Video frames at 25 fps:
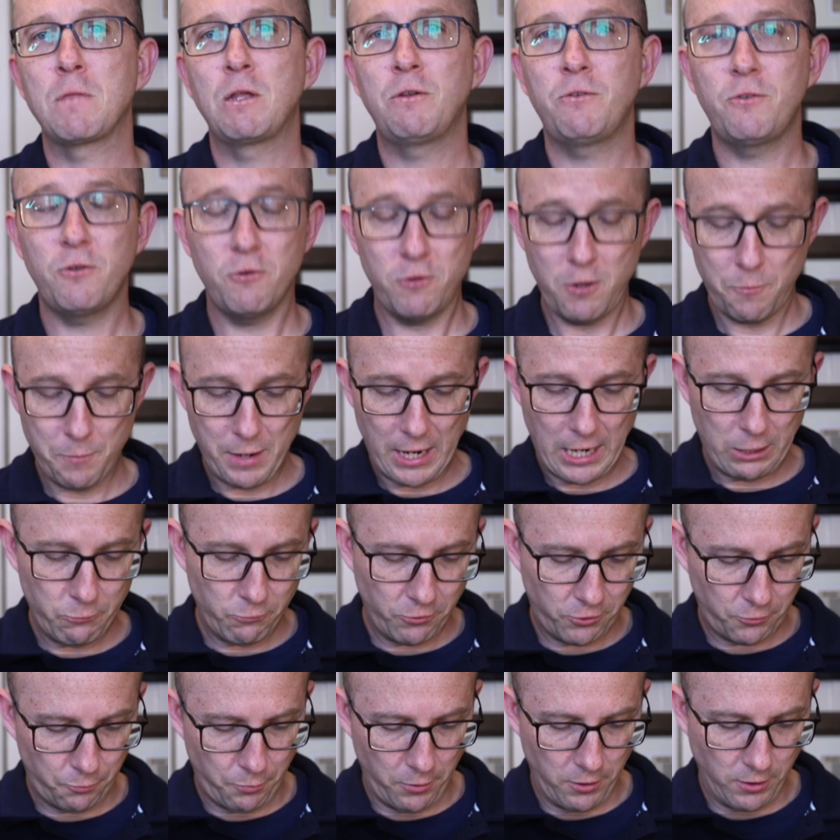And so the man
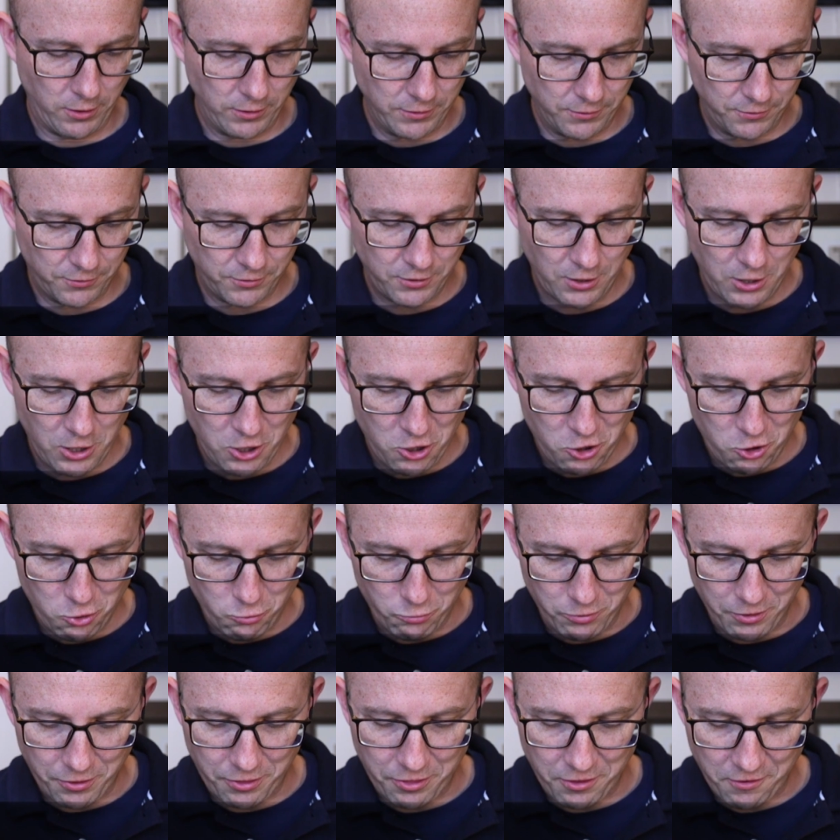responds
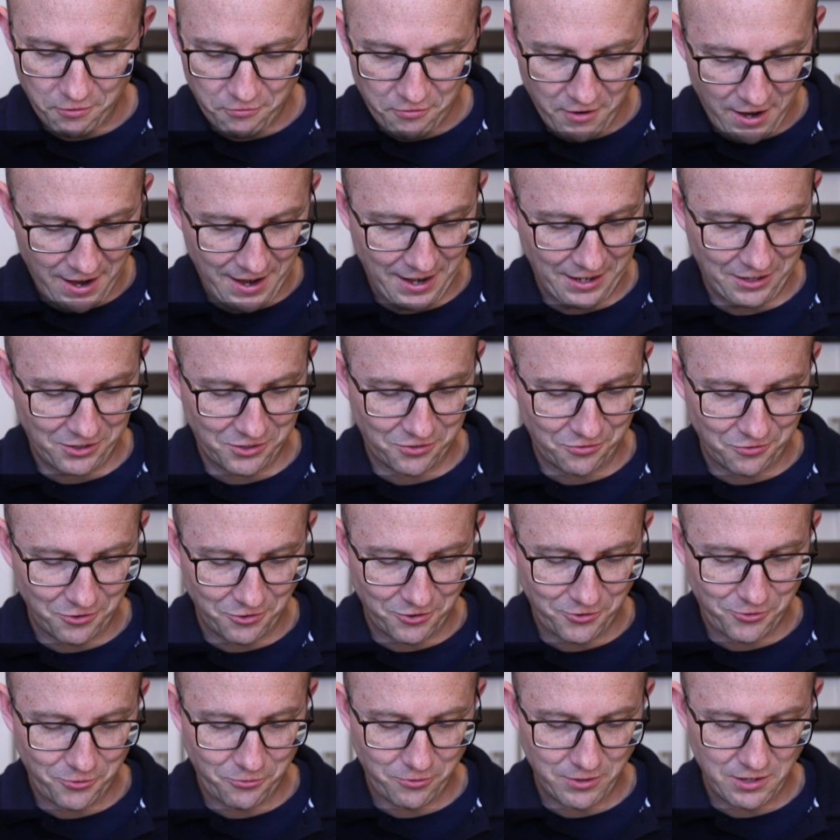with the facts.
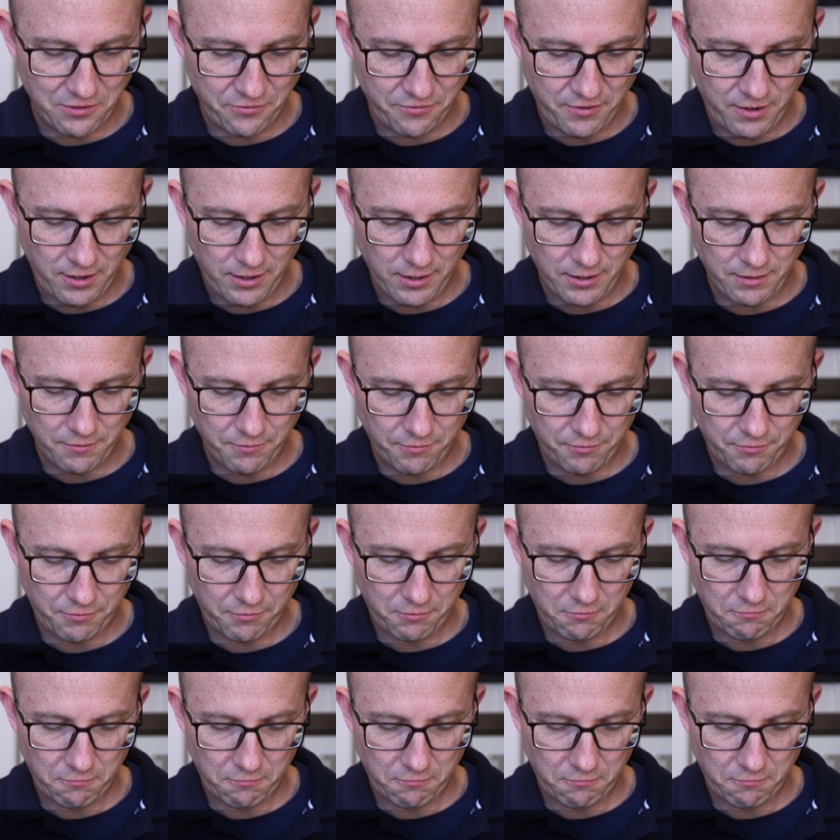Verse 25.